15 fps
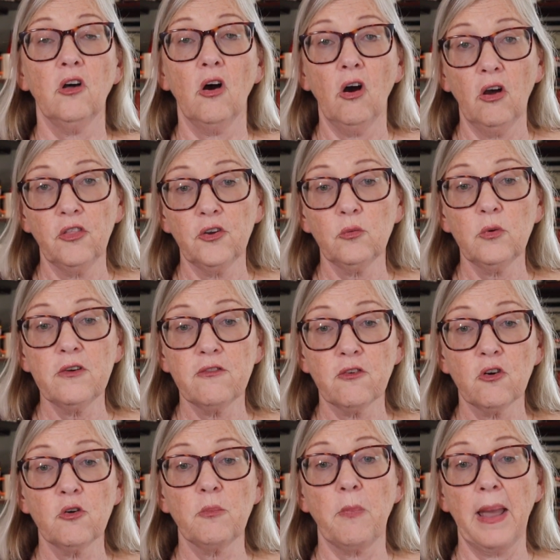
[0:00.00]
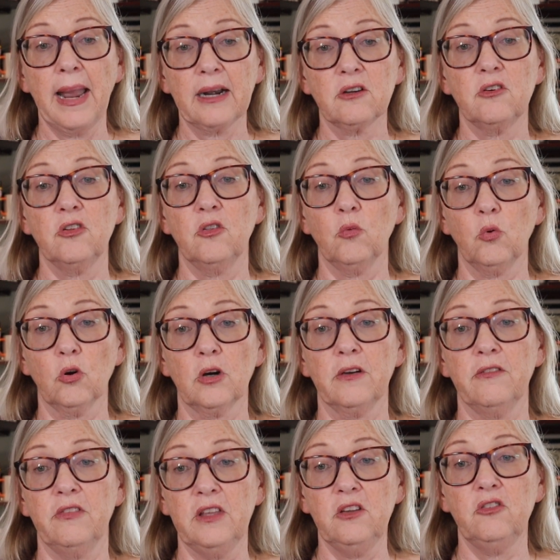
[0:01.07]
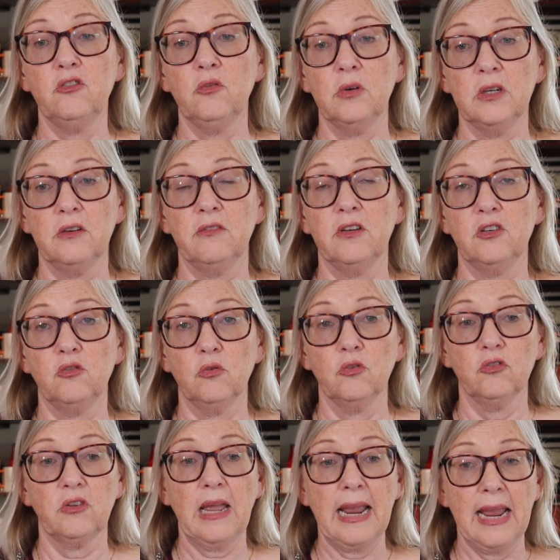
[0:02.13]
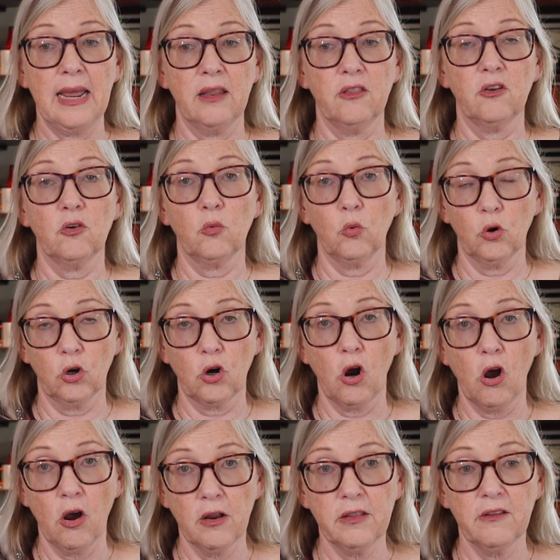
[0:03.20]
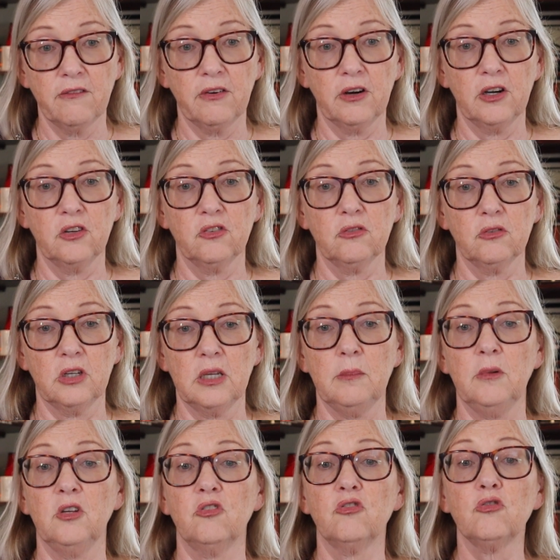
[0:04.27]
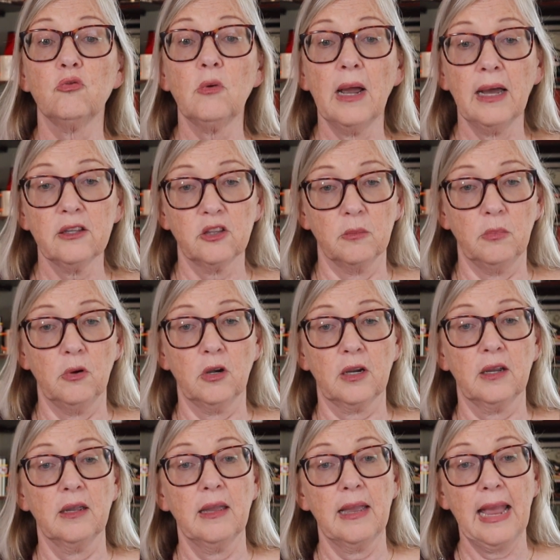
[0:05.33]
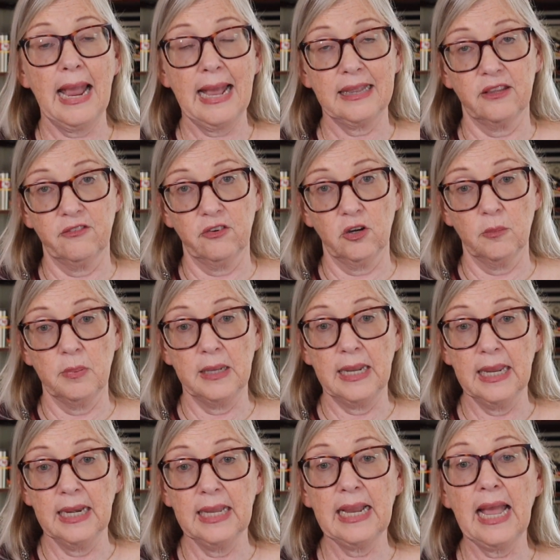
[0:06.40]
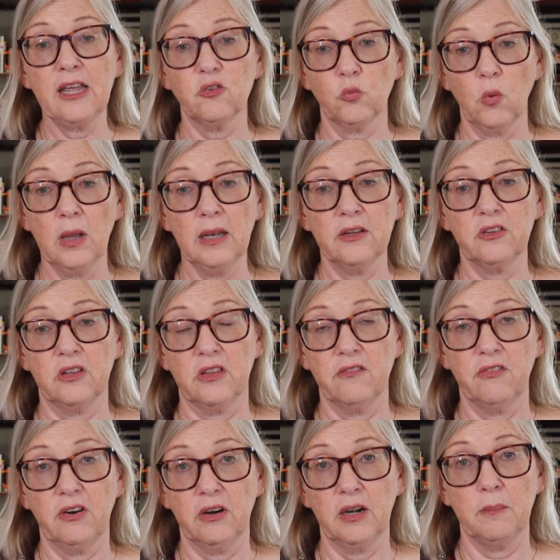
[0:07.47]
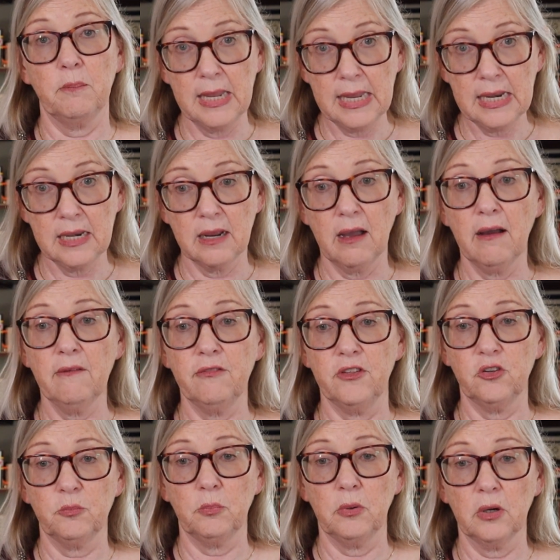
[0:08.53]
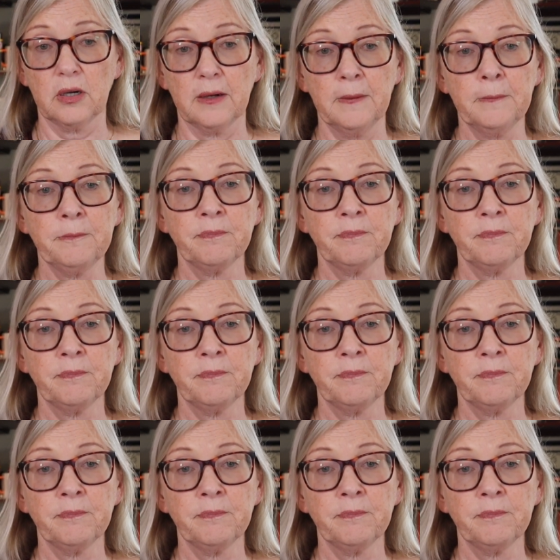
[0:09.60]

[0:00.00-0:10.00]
The author referred back to the work of these two individuals and their work on the various leukemias throughout the book, at the very beginning as well as at the very end of this book.